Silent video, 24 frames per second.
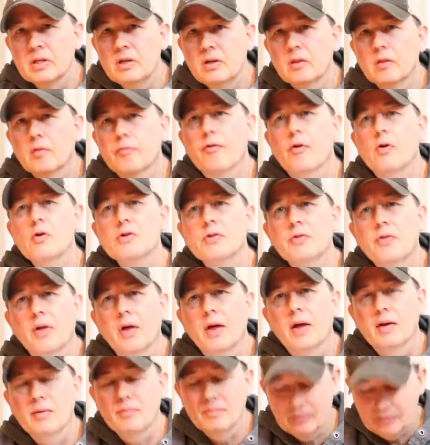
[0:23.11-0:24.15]
The first
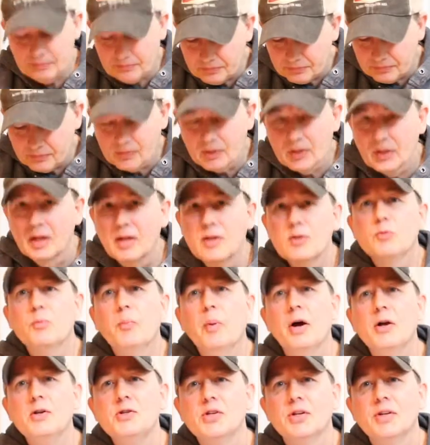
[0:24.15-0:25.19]
thing is
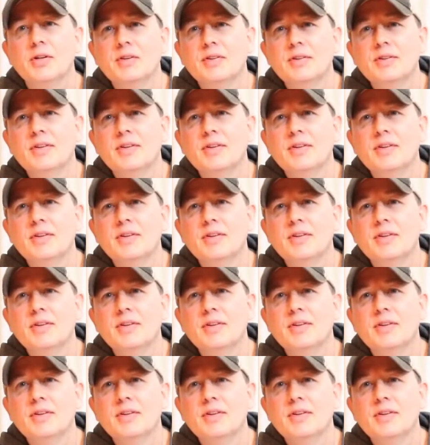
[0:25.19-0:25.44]
budget.